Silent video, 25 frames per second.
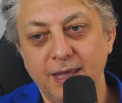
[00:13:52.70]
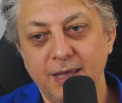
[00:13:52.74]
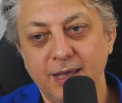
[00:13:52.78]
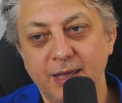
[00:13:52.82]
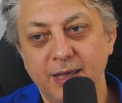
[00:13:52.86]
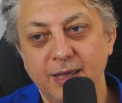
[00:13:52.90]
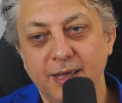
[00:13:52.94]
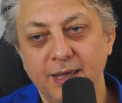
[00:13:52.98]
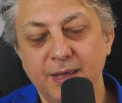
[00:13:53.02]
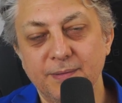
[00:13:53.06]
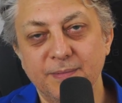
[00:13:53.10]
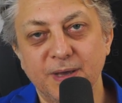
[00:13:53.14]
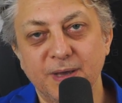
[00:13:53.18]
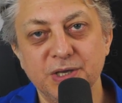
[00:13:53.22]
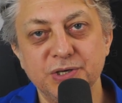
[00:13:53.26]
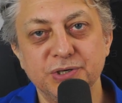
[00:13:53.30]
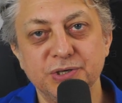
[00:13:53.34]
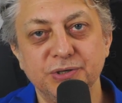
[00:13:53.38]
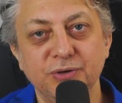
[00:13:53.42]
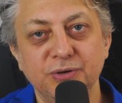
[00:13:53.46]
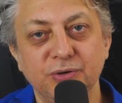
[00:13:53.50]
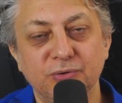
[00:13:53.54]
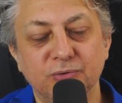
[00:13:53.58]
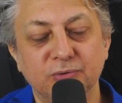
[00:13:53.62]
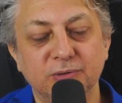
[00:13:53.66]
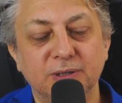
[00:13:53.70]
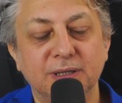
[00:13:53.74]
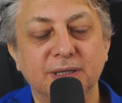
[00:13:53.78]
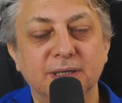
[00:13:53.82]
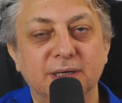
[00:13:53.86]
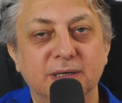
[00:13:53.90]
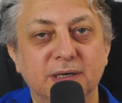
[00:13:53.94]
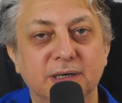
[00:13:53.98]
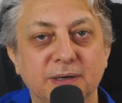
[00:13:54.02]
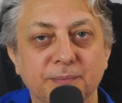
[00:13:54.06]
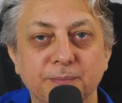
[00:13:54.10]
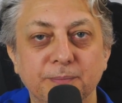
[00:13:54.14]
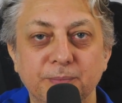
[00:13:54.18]
Imagine you would
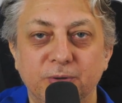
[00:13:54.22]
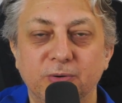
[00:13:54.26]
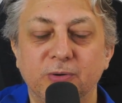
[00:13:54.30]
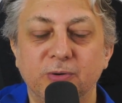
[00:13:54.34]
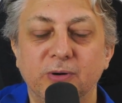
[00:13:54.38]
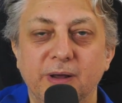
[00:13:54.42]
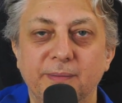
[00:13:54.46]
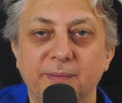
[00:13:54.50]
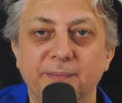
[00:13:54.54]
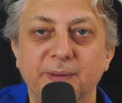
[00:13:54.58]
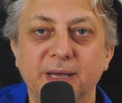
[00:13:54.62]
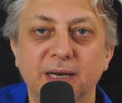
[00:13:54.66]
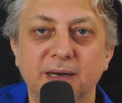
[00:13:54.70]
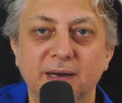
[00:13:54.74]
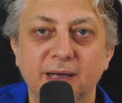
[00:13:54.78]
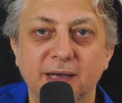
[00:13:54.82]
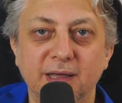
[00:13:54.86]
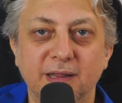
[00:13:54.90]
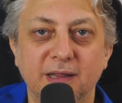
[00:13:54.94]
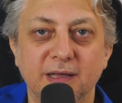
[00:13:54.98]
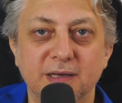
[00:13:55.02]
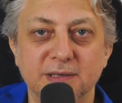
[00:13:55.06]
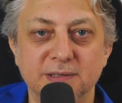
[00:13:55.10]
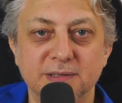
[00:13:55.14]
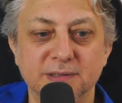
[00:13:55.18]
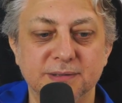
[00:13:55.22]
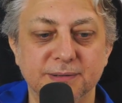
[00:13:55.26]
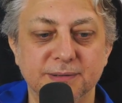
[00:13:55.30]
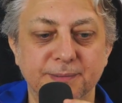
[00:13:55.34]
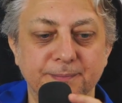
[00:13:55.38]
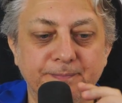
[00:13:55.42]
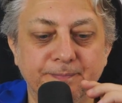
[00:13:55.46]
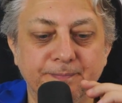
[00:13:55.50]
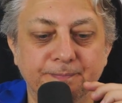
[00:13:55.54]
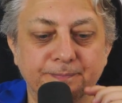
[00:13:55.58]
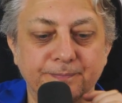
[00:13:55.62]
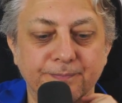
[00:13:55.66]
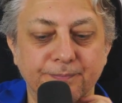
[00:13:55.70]
learn programming like this.
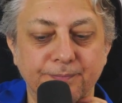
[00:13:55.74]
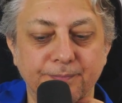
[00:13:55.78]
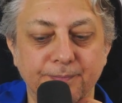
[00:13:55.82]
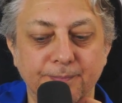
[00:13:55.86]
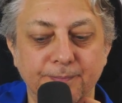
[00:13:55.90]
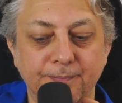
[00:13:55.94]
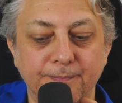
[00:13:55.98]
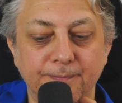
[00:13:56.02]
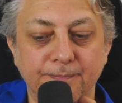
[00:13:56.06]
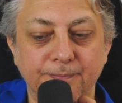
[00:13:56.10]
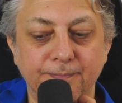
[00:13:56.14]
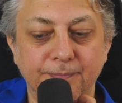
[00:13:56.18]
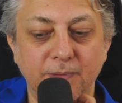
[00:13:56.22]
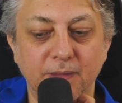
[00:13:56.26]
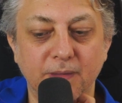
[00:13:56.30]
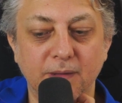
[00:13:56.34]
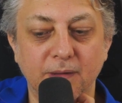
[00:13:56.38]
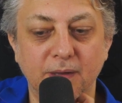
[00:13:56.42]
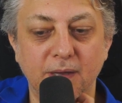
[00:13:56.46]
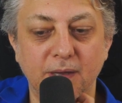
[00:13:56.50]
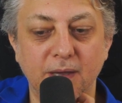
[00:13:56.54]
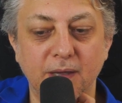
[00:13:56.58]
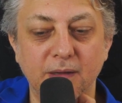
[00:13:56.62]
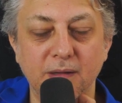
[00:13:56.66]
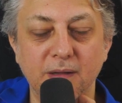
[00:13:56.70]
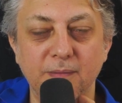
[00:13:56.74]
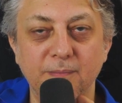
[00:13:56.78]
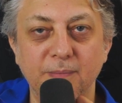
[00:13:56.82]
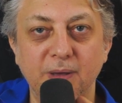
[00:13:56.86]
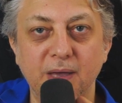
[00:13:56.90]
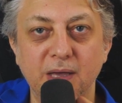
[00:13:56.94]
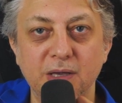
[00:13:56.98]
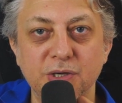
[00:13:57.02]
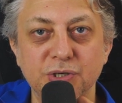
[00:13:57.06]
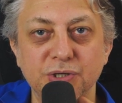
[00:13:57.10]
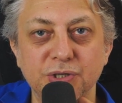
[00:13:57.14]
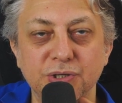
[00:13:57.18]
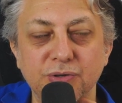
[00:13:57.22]
And
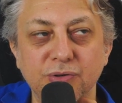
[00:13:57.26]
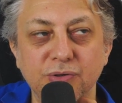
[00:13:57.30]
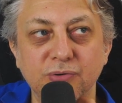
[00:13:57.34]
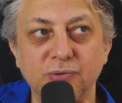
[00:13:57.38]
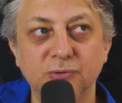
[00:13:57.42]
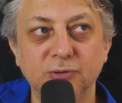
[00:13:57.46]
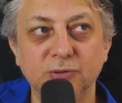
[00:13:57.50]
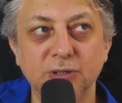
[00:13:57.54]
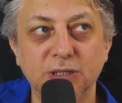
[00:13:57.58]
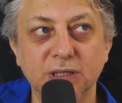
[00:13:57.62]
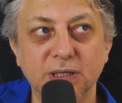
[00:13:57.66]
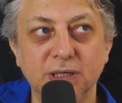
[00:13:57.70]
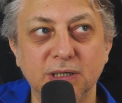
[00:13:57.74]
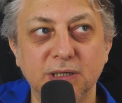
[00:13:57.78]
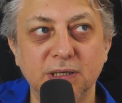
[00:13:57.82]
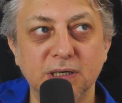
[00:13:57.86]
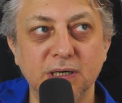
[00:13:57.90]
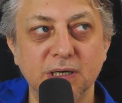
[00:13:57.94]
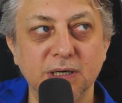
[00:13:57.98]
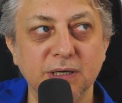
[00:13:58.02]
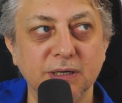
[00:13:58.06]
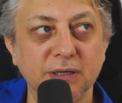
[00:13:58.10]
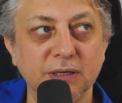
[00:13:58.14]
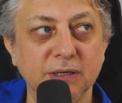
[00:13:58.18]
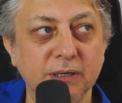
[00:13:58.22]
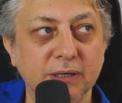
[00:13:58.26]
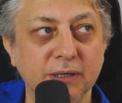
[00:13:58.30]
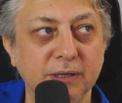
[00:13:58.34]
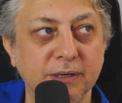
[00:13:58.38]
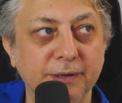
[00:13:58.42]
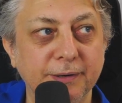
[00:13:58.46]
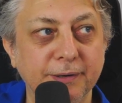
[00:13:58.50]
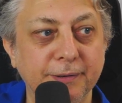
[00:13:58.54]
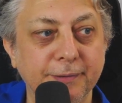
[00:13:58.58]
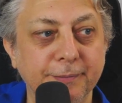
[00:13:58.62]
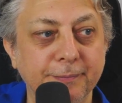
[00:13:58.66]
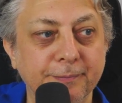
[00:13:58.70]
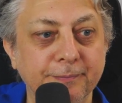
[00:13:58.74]
imagine you would learn
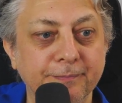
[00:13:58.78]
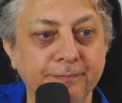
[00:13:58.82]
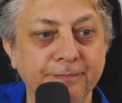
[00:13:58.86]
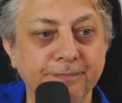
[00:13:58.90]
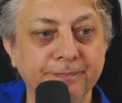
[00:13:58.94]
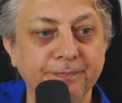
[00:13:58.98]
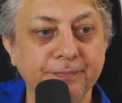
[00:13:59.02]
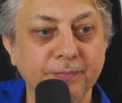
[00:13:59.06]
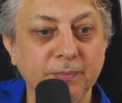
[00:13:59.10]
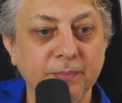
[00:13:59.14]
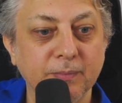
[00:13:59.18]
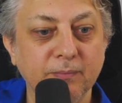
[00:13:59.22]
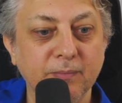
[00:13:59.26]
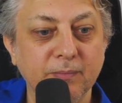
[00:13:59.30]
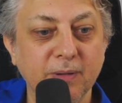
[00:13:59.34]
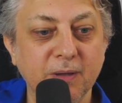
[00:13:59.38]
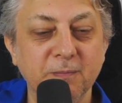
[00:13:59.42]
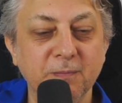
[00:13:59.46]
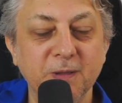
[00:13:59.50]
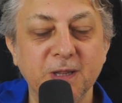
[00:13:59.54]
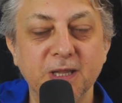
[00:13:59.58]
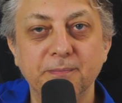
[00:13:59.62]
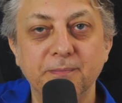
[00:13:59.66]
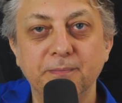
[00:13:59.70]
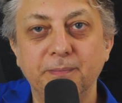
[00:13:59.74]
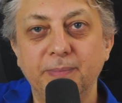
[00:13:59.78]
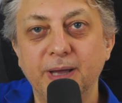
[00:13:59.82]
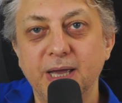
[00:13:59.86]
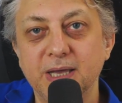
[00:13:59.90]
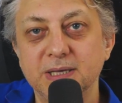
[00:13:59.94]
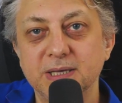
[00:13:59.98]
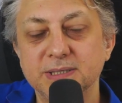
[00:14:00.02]
maybe the basic